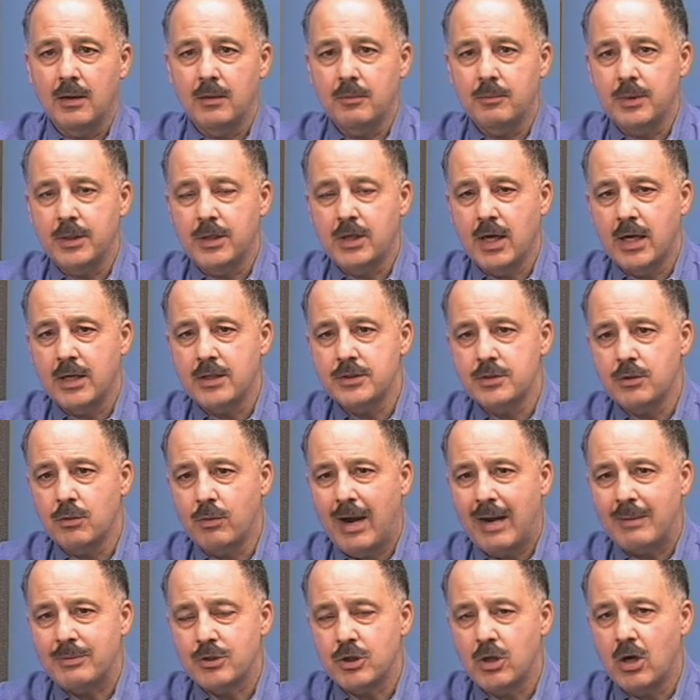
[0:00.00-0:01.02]
because the
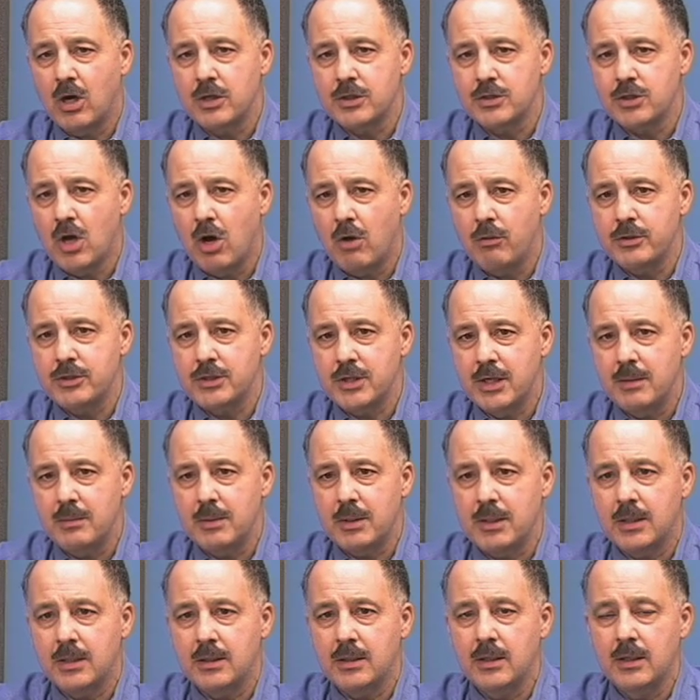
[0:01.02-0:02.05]
rapture is always
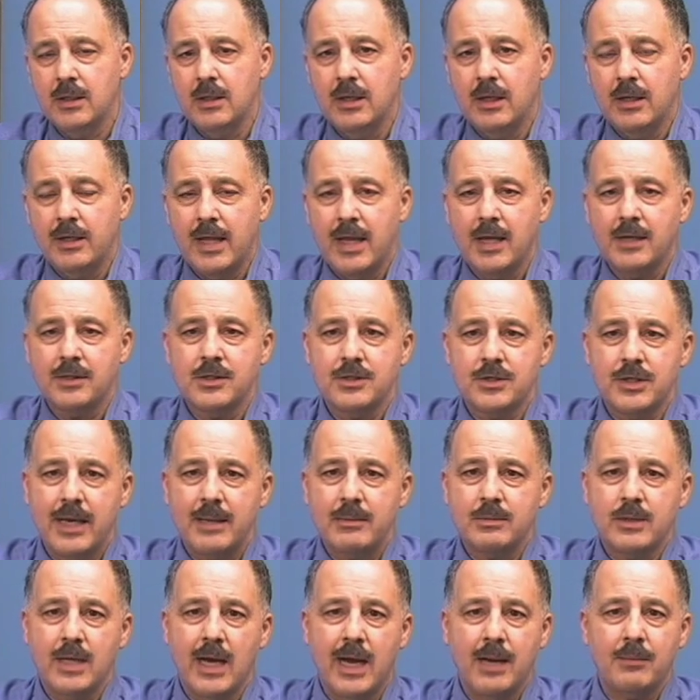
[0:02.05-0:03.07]
imminent, and at the
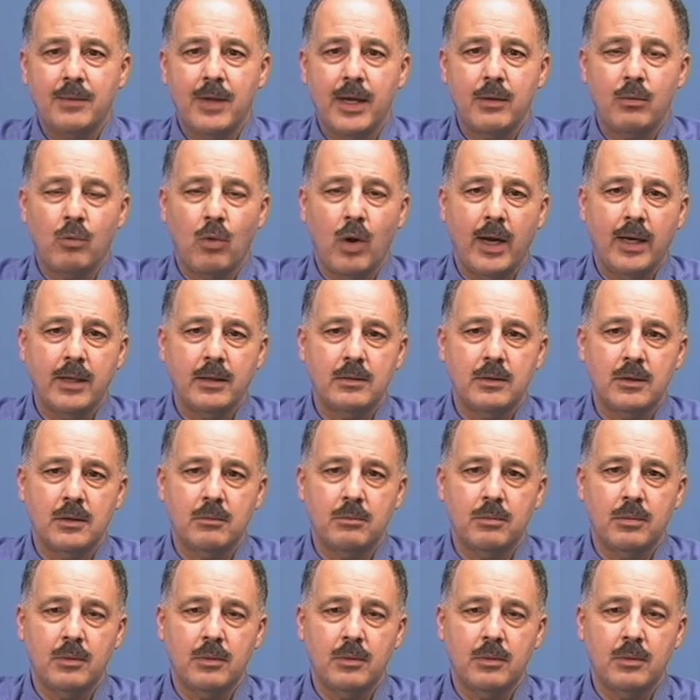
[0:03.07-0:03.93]
same time they write